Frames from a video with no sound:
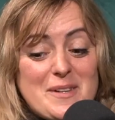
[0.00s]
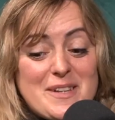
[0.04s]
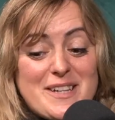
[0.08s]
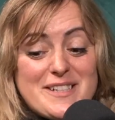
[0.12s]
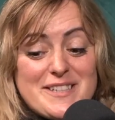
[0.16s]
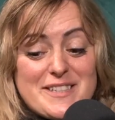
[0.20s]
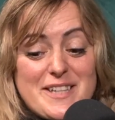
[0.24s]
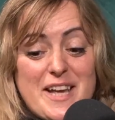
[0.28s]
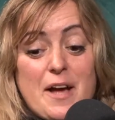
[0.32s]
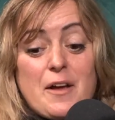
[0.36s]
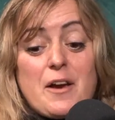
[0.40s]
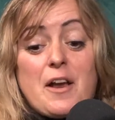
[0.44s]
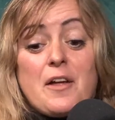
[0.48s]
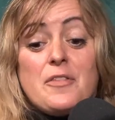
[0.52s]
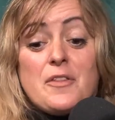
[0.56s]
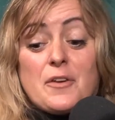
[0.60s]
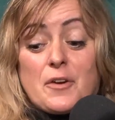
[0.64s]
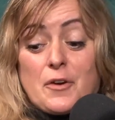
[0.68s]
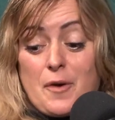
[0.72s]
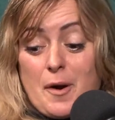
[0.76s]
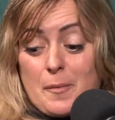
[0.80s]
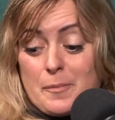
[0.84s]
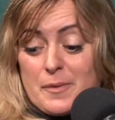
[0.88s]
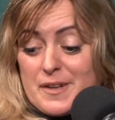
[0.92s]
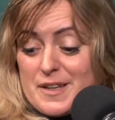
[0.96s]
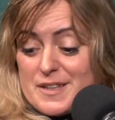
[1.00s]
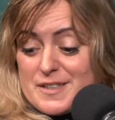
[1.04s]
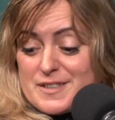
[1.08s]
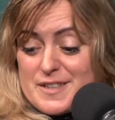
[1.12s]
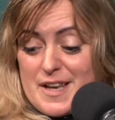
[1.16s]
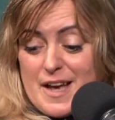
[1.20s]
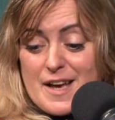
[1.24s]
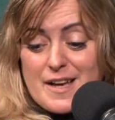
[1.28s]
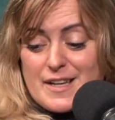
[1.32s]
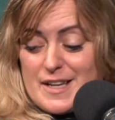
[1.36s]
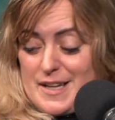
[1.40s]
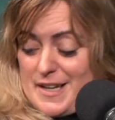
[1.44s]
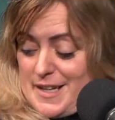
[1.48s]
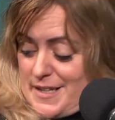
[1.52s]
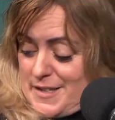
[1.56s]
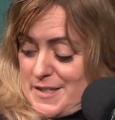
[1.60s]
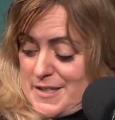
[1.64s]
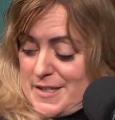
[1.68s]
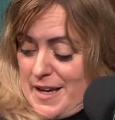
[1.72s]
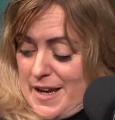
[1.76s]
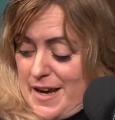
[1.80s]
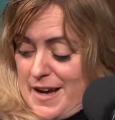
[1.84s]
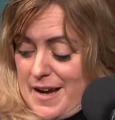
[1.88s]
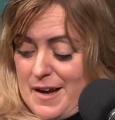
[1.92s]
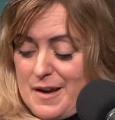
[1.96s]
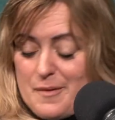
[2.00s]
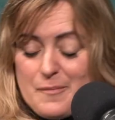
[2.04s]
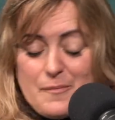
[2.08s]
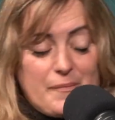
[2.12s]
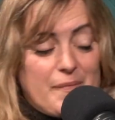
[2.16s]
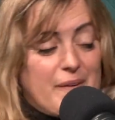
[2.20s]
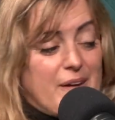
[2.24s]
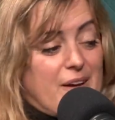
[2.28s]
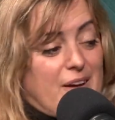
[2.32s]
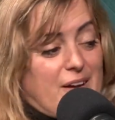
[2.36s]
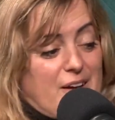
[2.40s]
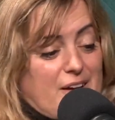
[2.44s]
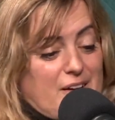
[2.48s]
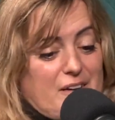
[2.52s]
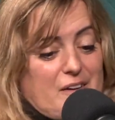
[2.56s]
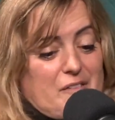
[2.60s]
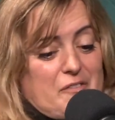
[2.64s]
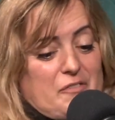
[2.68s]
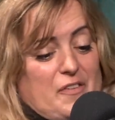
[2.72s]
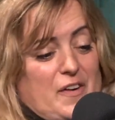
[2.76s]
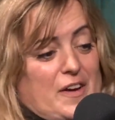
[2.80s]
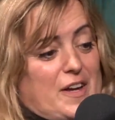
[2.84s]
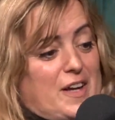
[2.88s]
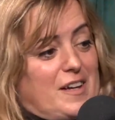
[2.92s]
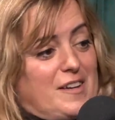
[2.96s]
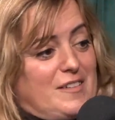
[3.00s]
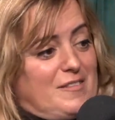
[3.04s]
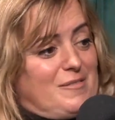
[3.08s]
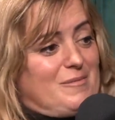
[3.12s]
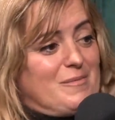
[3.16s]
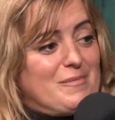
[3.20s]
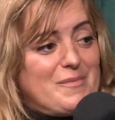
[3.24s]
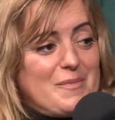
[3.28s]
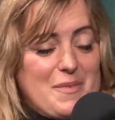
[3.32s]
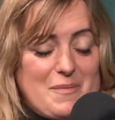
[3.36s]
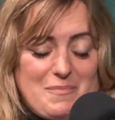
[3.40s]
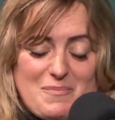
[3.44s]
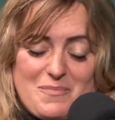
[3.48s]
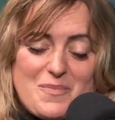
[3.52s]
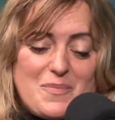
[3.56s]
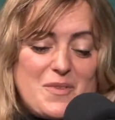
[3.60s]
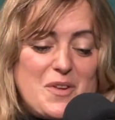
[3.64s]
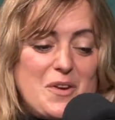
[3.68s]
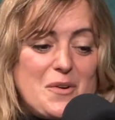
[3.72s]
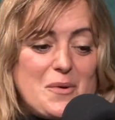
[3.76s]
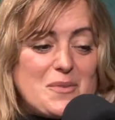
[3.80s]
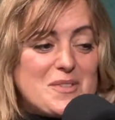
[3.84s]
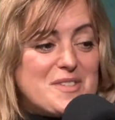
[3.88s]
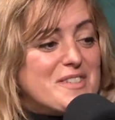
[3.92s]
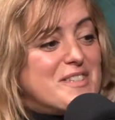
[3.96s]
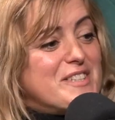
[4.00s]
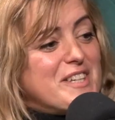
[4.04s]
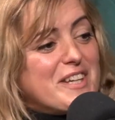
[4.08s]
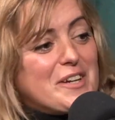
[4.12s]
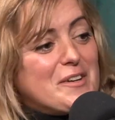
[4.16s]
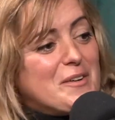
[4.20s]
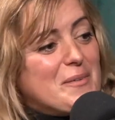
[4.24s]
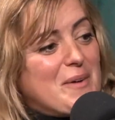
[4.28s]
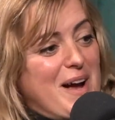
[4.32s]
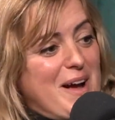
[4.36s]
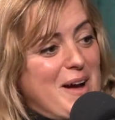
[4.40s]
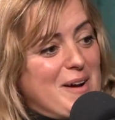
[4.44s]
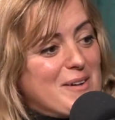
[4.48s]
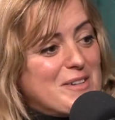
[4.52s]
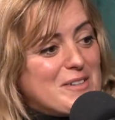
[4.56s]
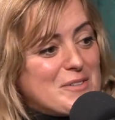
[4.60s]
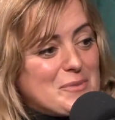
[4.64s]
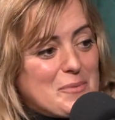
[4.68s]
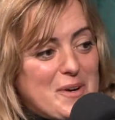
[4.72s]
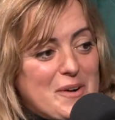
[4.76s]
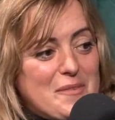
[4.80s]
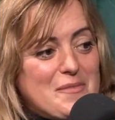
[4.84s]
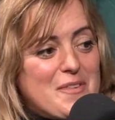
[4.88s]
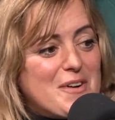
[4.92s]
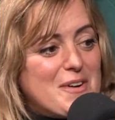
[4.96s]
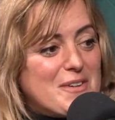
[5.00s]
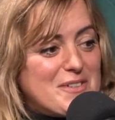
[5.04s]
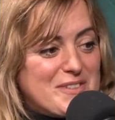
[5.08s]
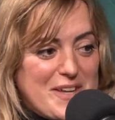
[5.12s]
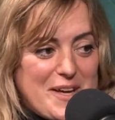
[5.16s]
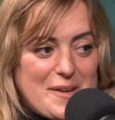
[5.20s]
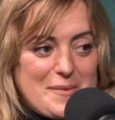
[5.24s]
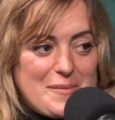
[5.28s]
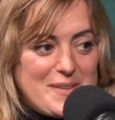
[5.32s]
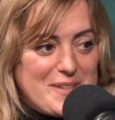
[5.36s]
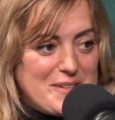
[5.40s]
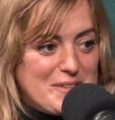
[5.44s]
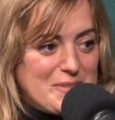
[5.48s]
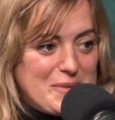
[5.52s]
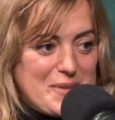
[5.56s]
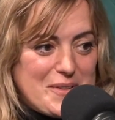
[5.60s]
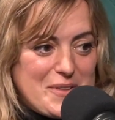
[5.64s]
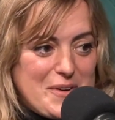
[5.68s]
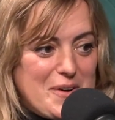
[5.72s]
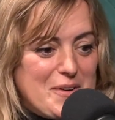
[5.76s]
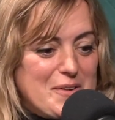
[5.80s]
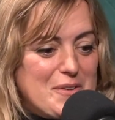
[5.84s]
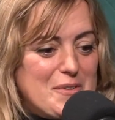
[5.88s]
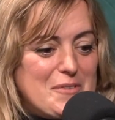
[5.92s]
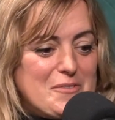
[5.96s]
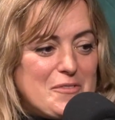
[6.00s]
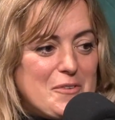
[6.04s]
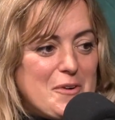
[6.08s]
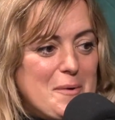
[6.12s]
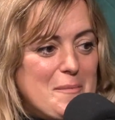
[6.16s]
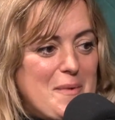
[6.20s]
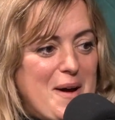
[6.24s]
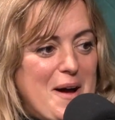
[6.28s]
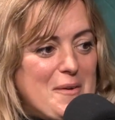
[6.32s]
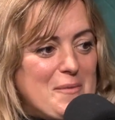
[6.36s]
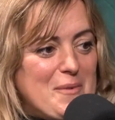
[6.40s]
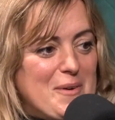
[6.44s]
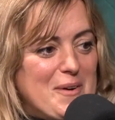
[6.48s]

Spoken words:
Gazette. And the Grub Gazette is fucking, sticking around as one of our segments with our new format.